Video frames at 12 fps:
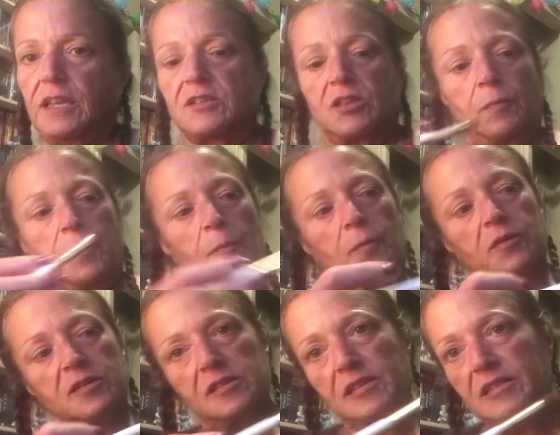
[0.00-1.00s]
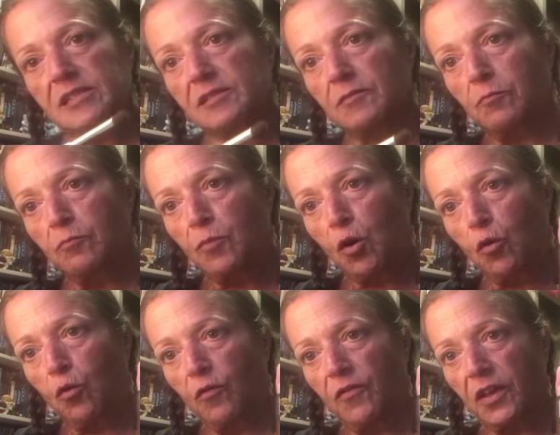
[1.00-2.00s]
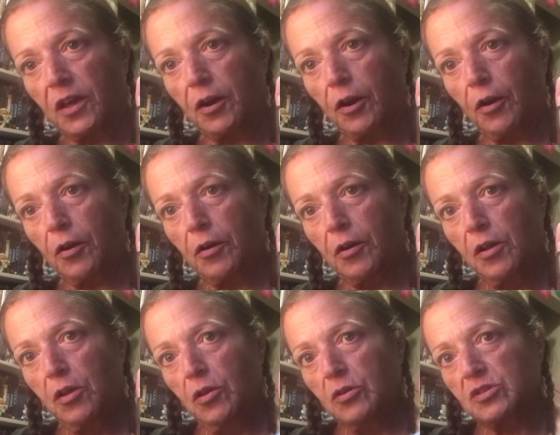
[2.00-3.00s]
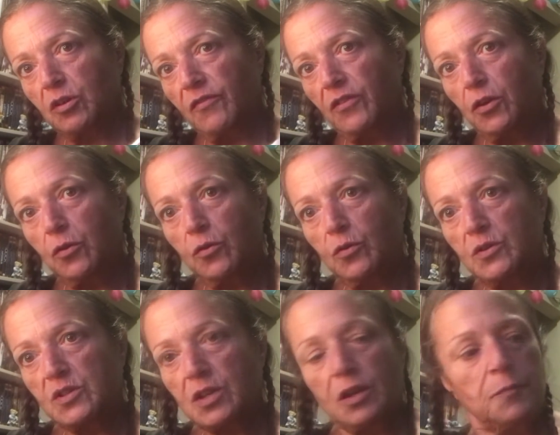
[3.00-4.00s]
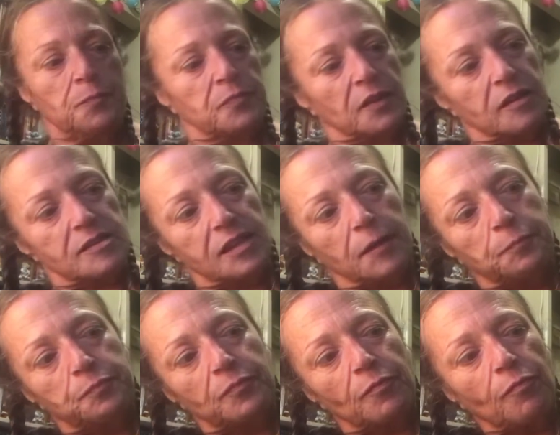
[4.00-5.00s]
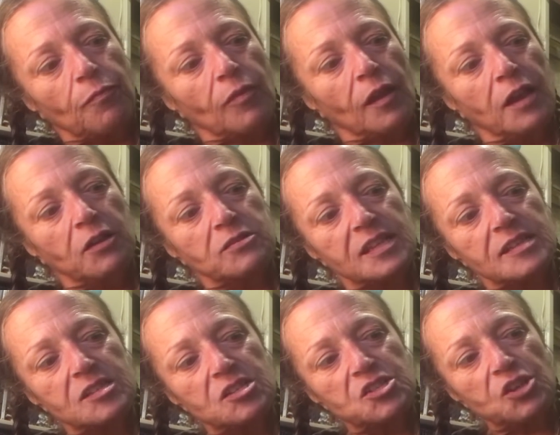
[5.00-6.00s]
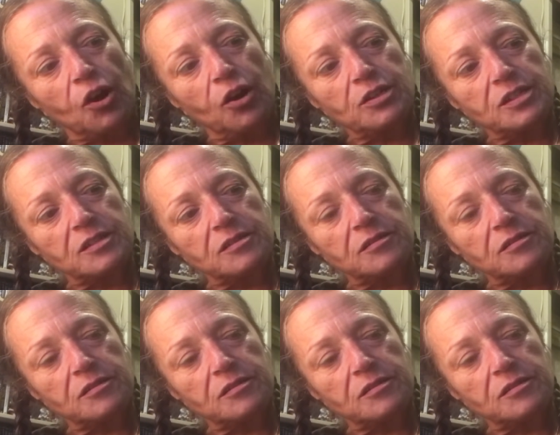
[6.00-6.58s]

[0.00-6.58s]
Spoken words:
So the purple is this mauve here. So I've used... Let's see. I use this to start.